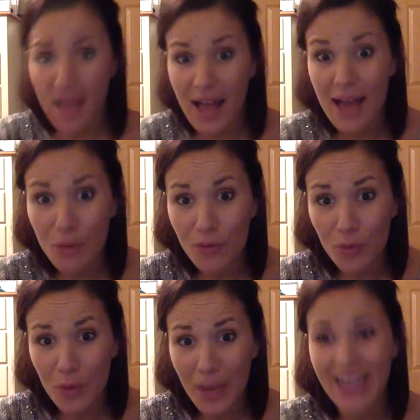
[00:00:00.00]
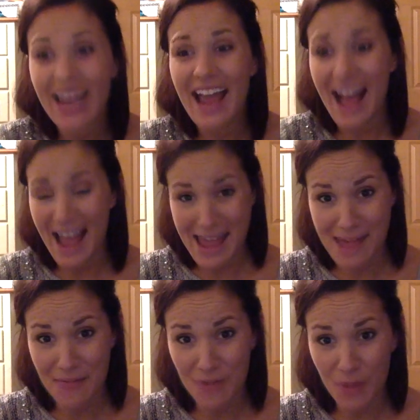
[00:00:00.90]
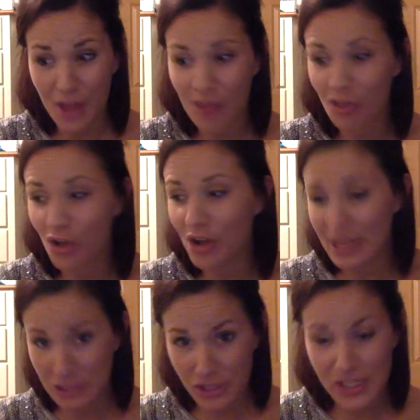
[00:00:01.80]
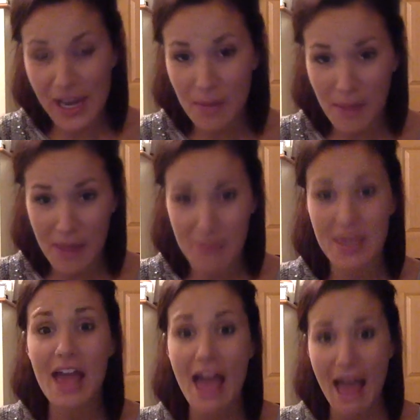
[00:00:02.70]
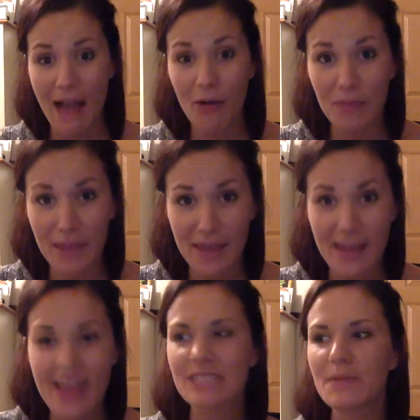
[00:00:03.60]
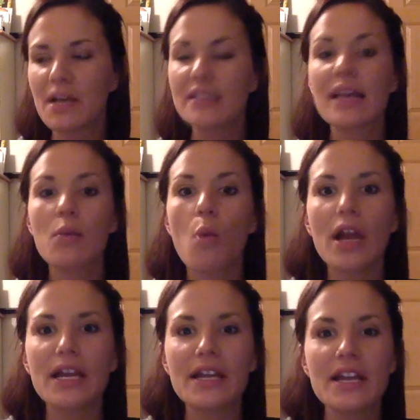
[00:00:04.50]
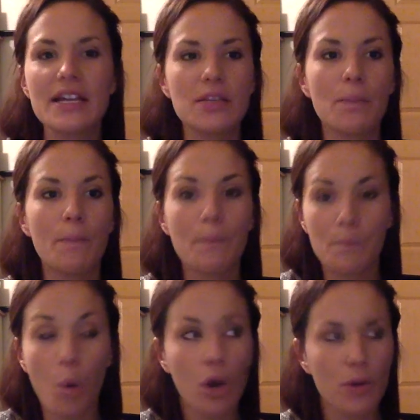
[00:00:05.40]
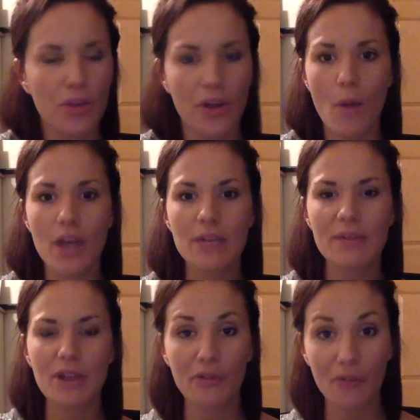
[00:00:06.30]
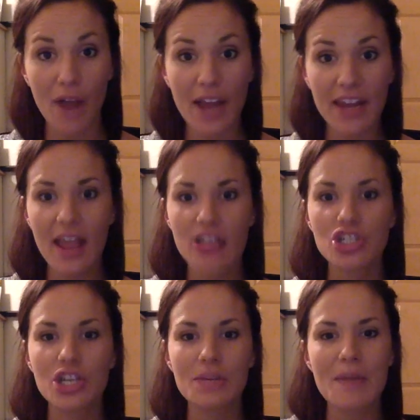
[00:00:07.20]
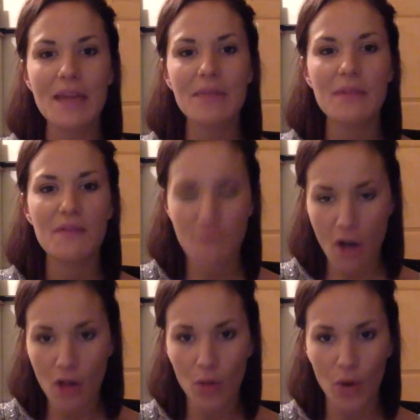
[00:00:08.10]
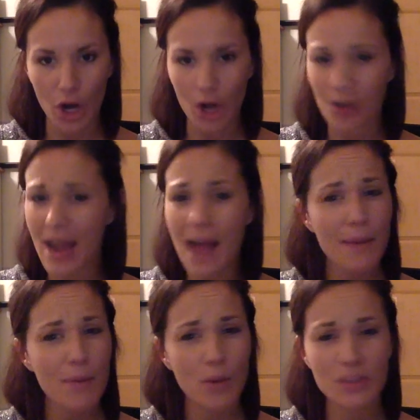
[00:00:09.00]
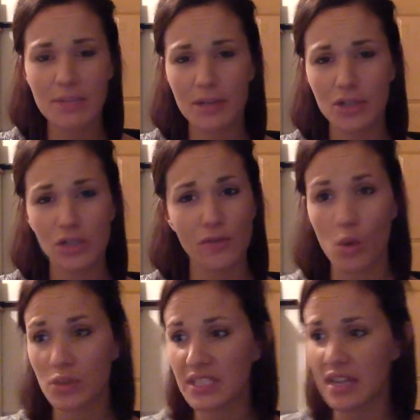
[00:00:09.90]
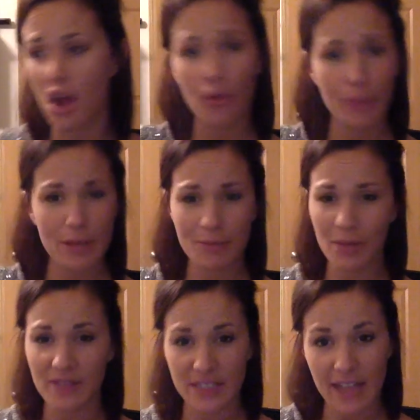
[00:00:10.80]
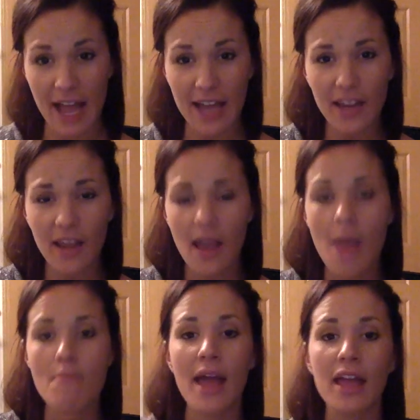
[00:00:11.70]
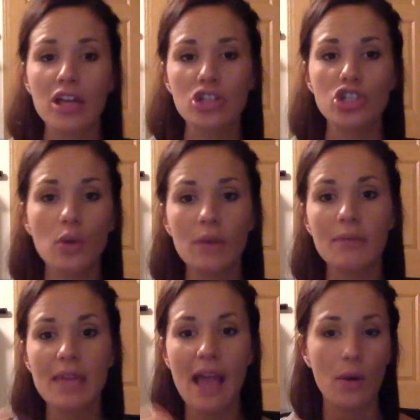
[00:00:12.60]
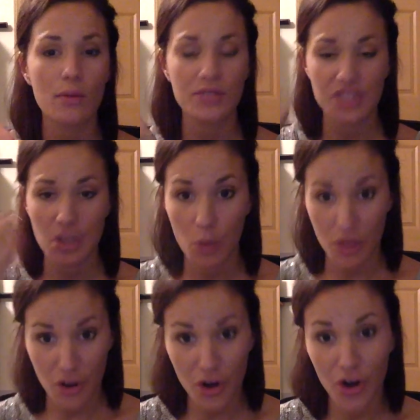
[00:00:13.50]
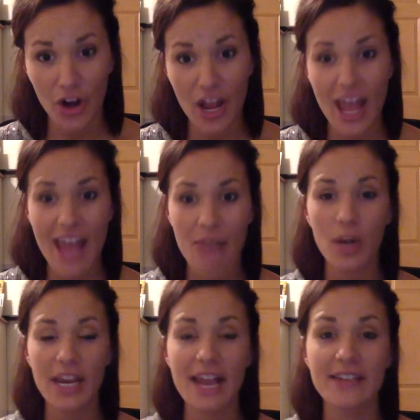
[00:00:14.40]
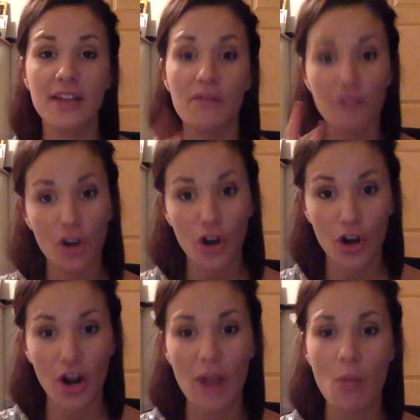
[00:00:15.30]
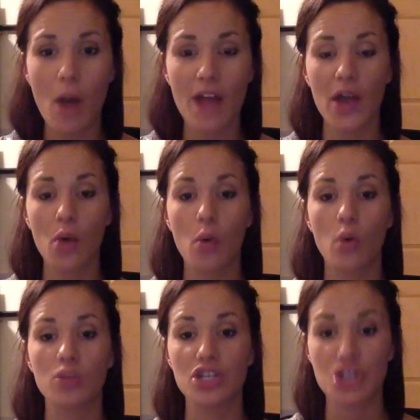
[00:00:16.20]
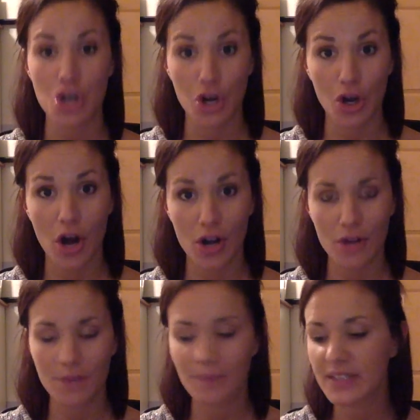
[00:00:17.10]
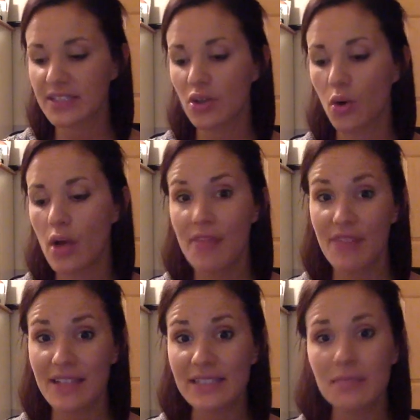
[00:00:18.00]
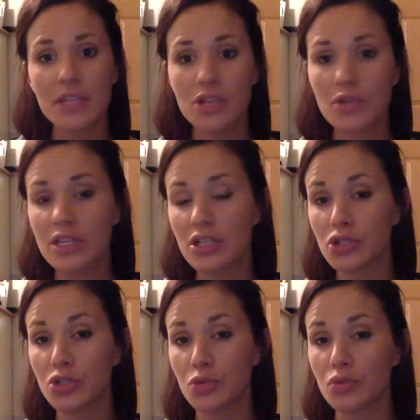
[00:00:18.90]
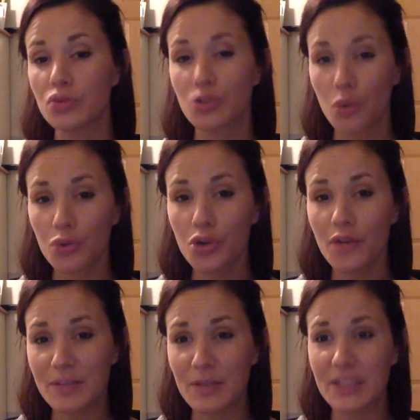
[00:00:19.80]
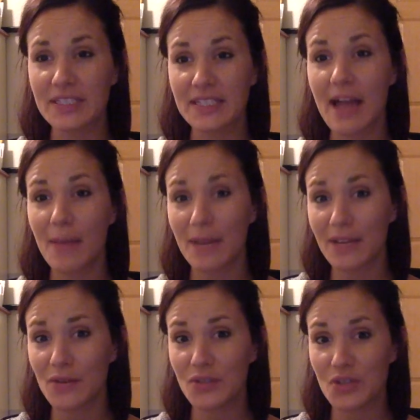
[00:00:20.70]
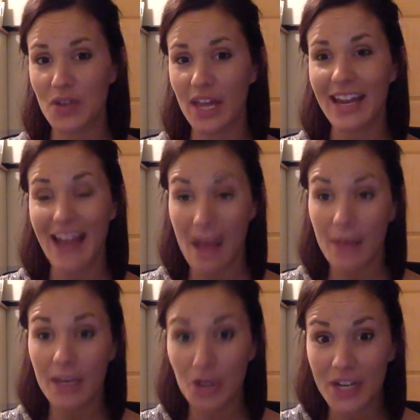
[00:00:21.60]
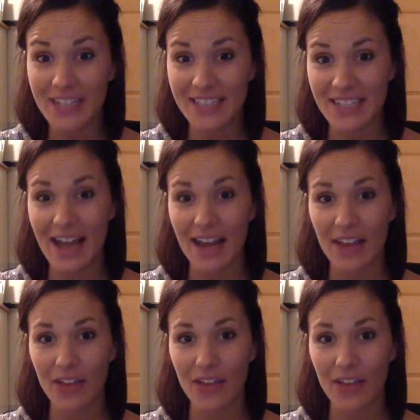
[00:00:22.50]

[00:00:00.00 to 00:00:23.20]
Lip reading: I'm overweight, I hate the way I look, I just had a baby, help me, is because I wanted to work with her. I wanted to be her friend. She had made me follow her, not by posting pictures of quotes that other people have designed, by showing me how it was with her and what it had done for her and why that quote touched her heart. So that's something that you need to do. Scroll through your Facebook and see how many of those you get and how many crickets you got on